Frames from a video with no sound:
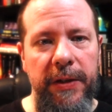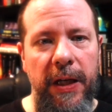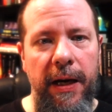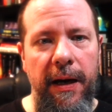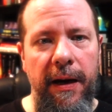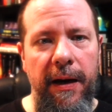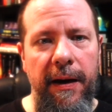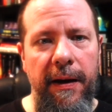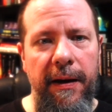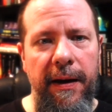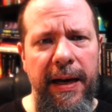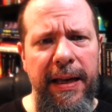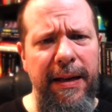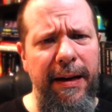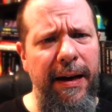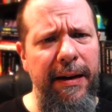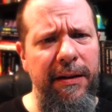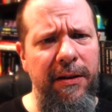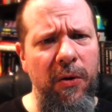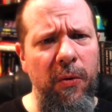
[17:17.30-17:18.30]

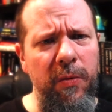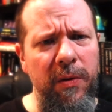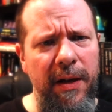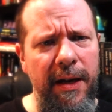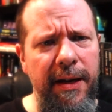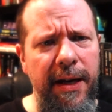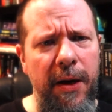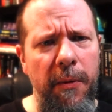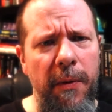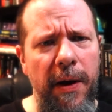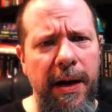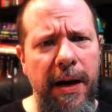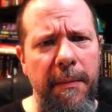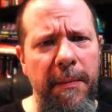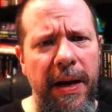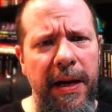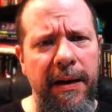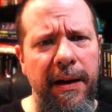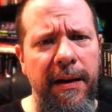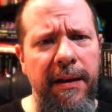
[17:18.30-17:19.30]
I don't think he
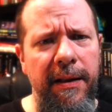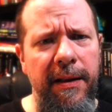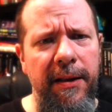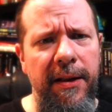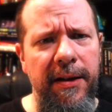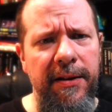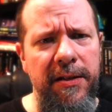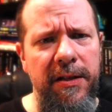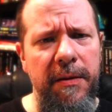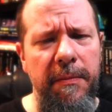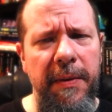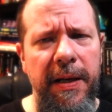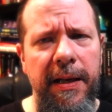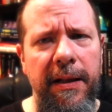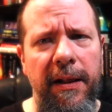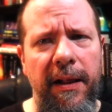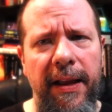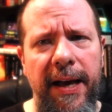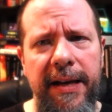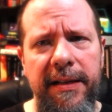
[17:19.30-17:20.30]
recommended this to me
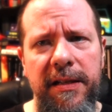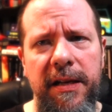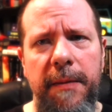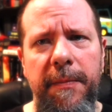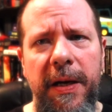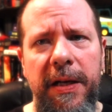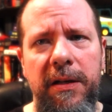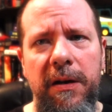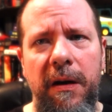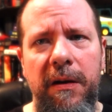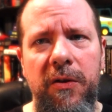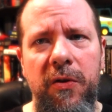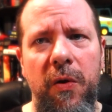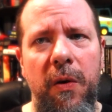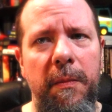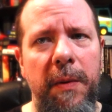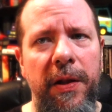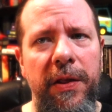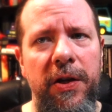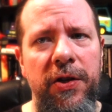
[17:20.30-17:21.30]
the last time I talked to
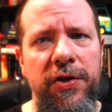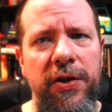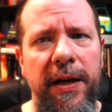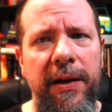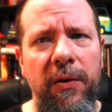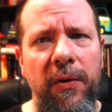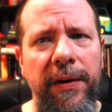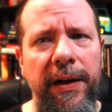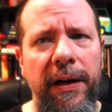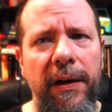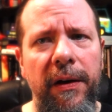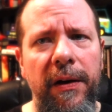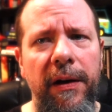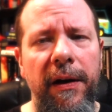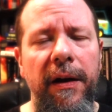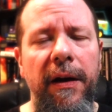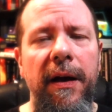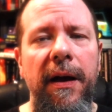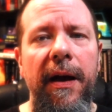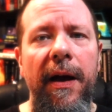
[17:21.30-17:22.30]
him on the channel here,
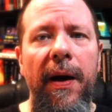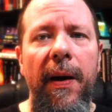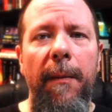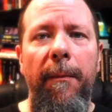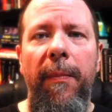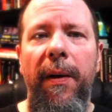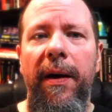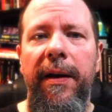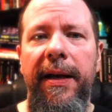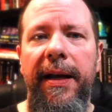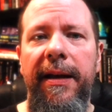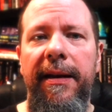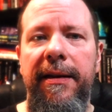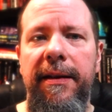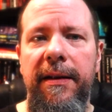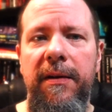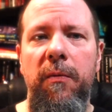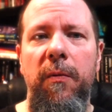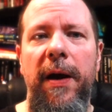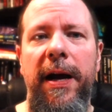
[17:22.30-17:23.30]
but he
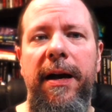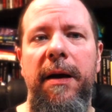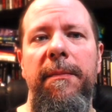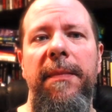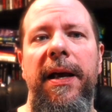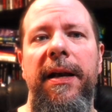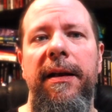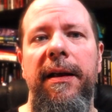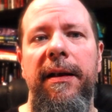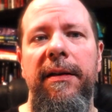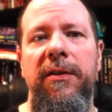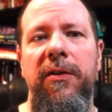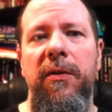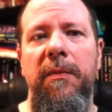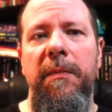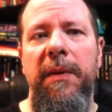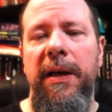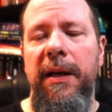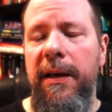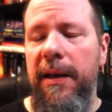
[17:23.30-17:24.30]
did recommend it to
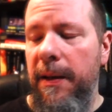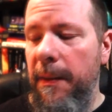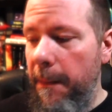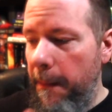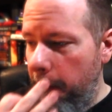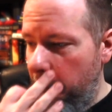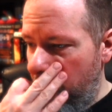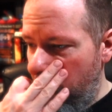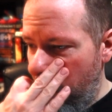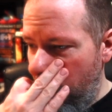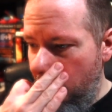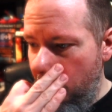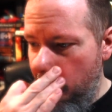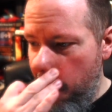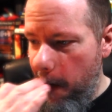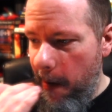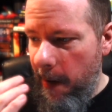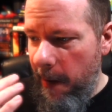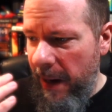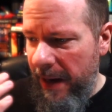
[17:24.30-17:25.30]
me
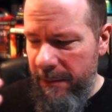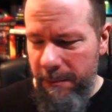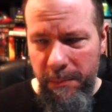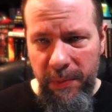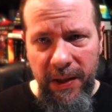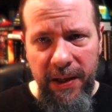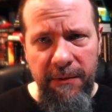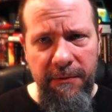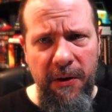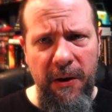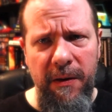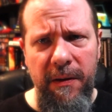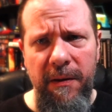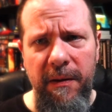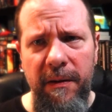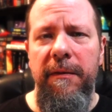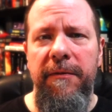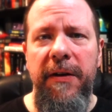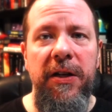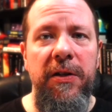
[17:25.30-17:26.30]
I believe on
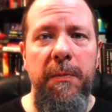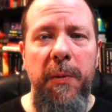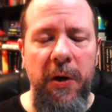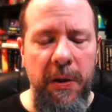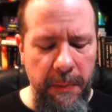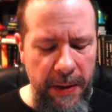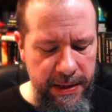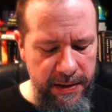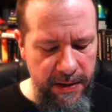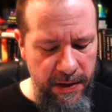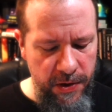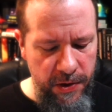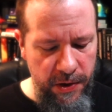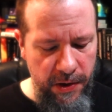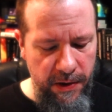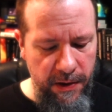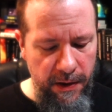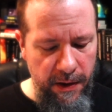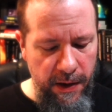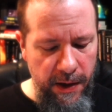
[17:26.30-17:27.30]
a Facebook
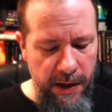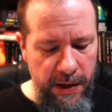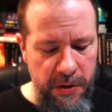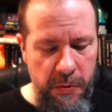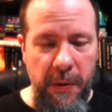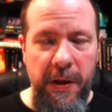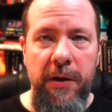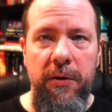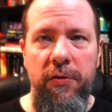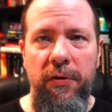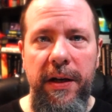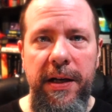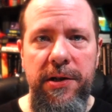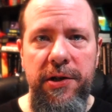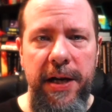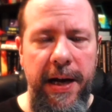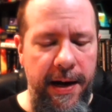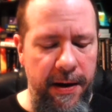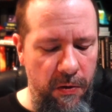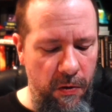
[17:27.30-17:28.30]
Messenger, so we usually
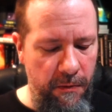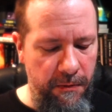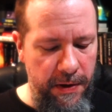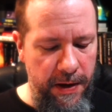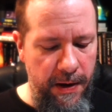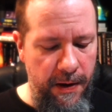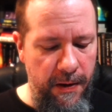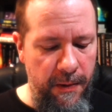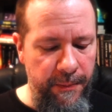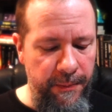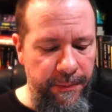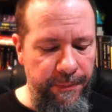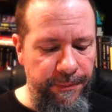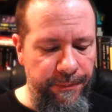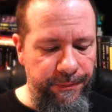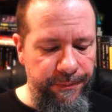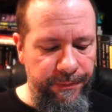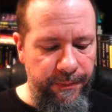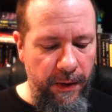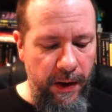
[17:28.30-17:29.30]
chat over there.
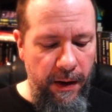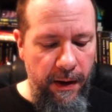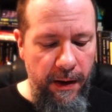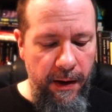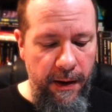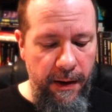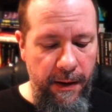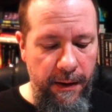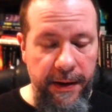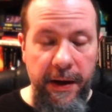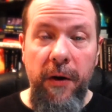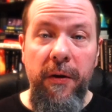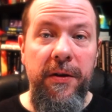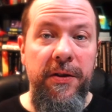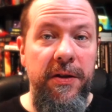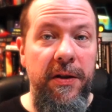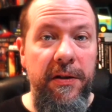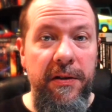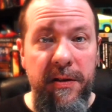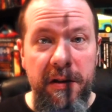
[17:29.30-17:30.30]
Here
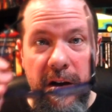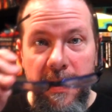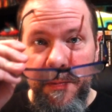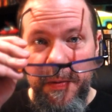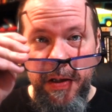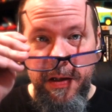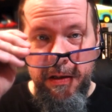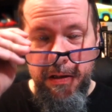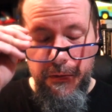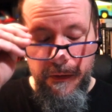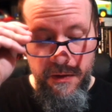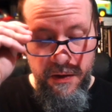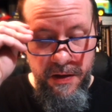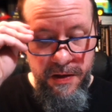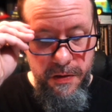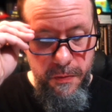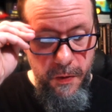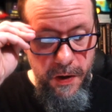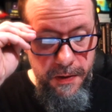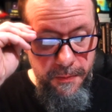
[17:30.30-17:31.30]
is the synopsis for
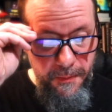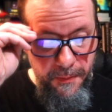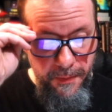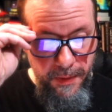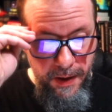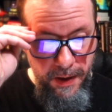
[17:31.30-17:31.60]
this one.